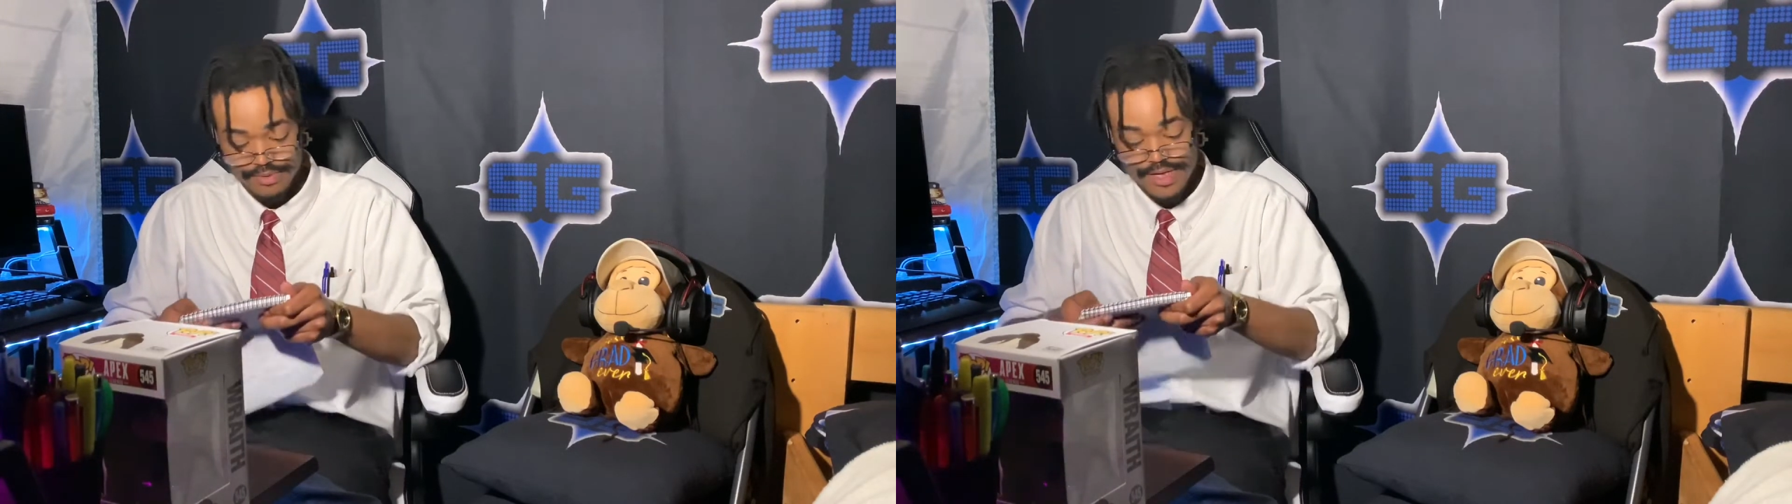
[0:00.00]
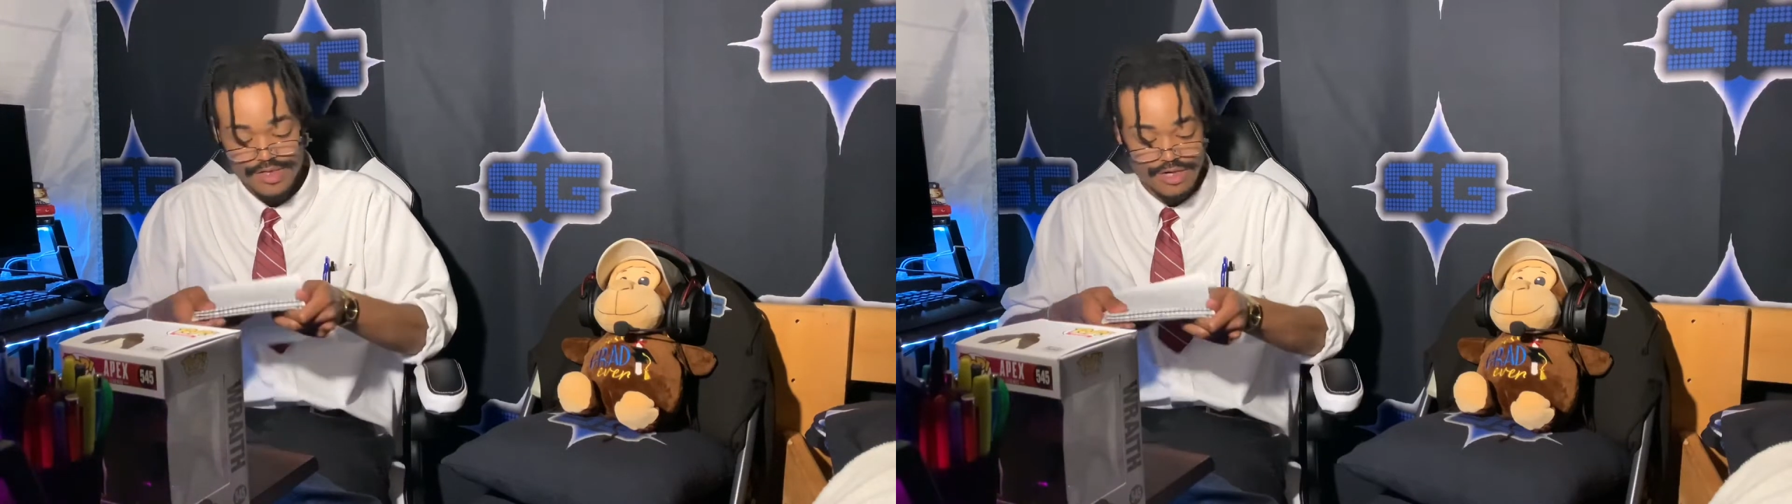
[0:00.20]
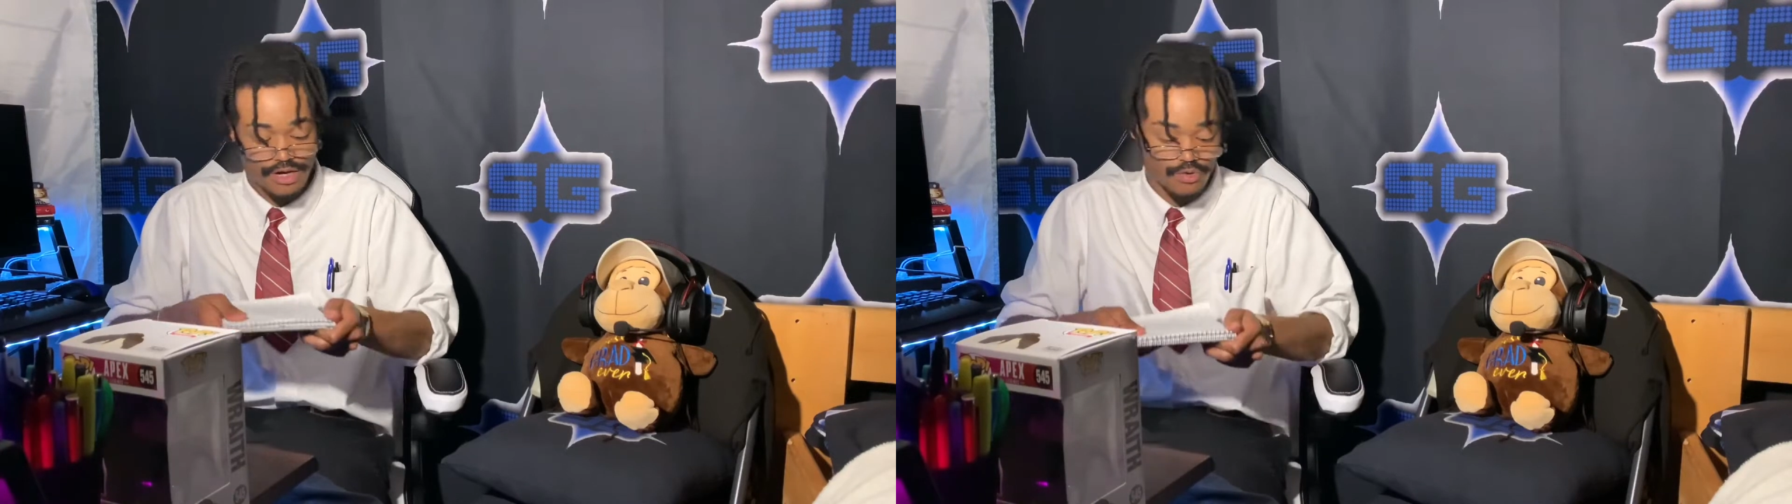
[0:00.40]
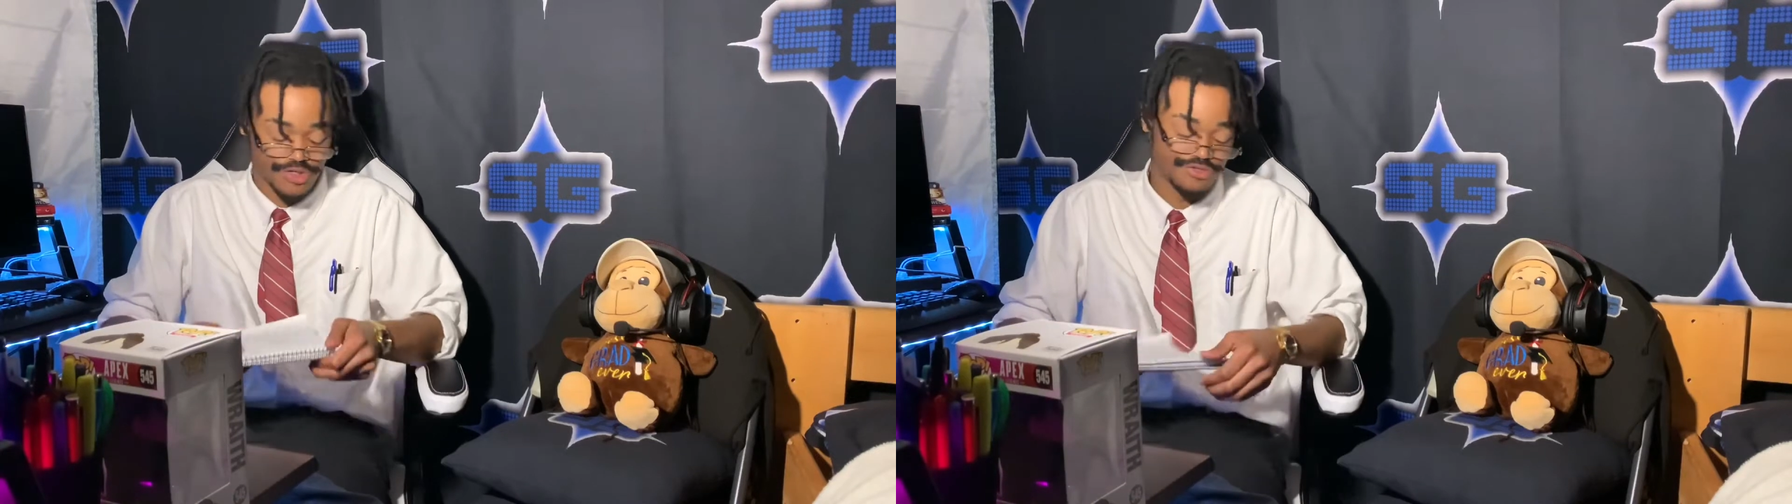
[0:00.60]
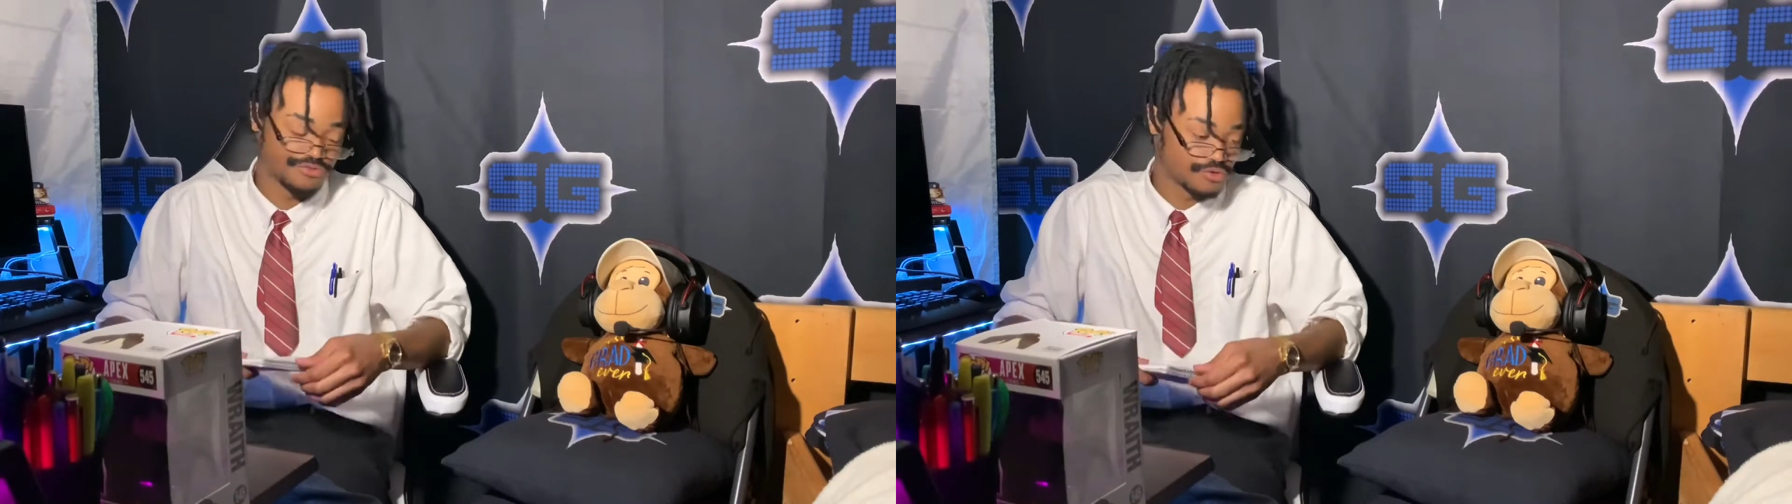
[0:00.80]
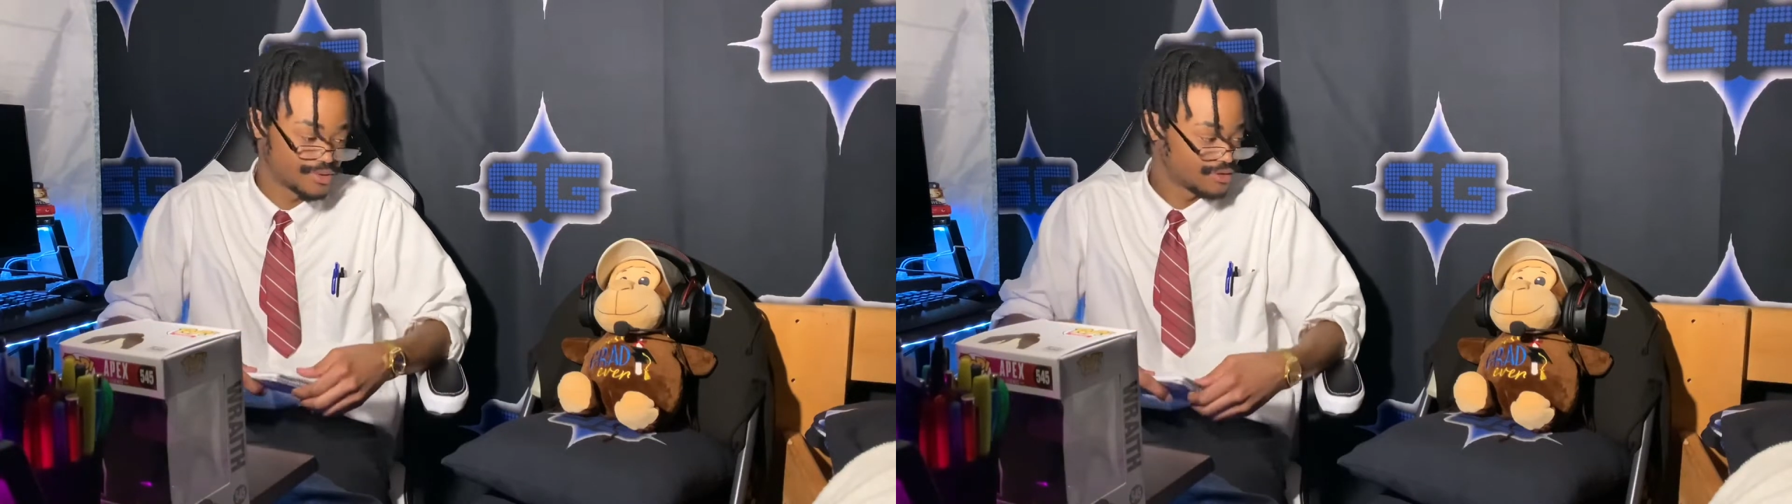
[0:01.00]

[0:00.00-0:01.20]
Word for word: Answer that question for me.